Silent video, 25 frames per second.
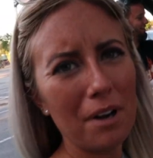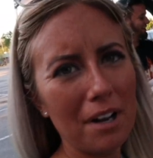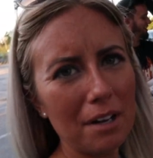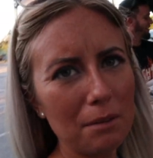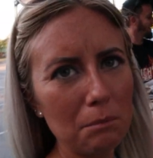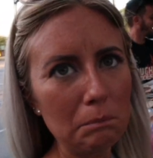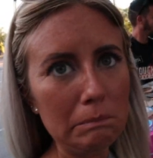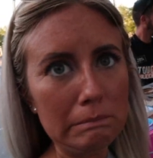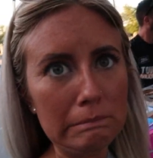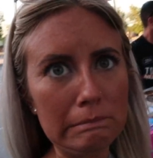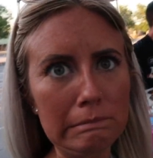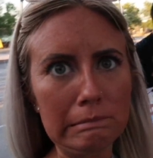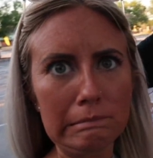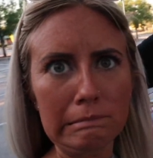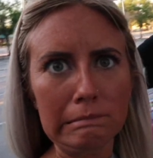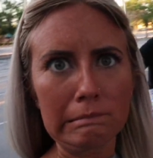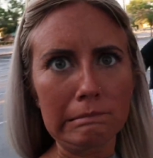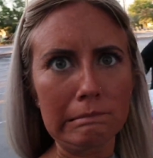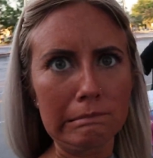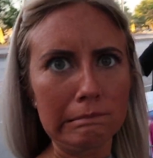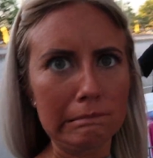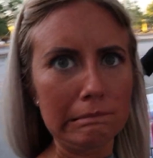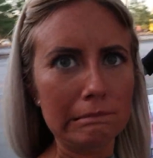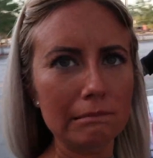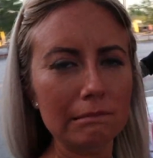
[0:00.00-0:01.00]
watch. I know, I'm
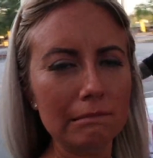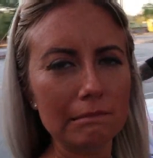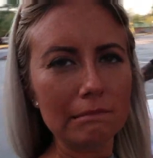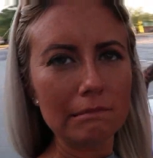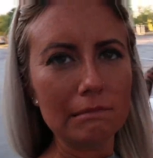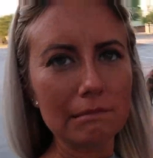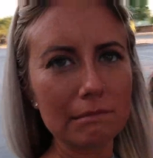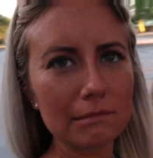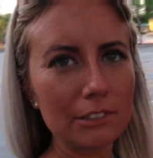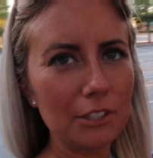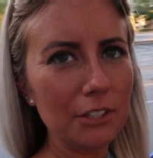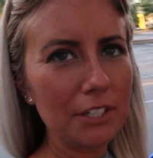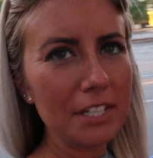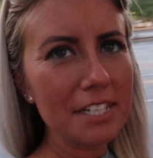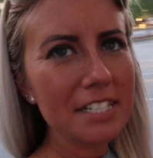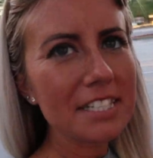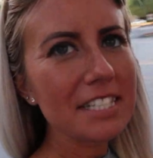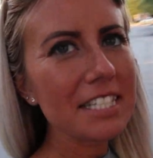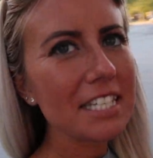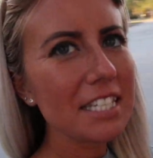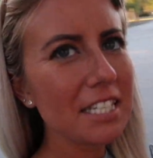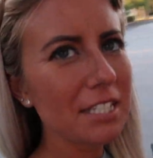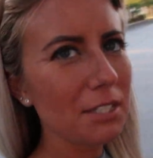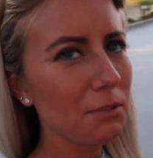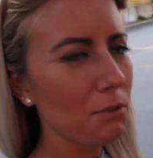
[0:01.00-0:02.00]
just kidding. You didn't
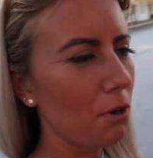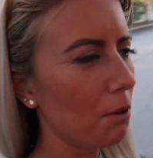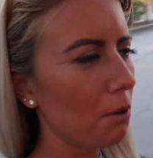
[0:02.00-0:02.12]
see this,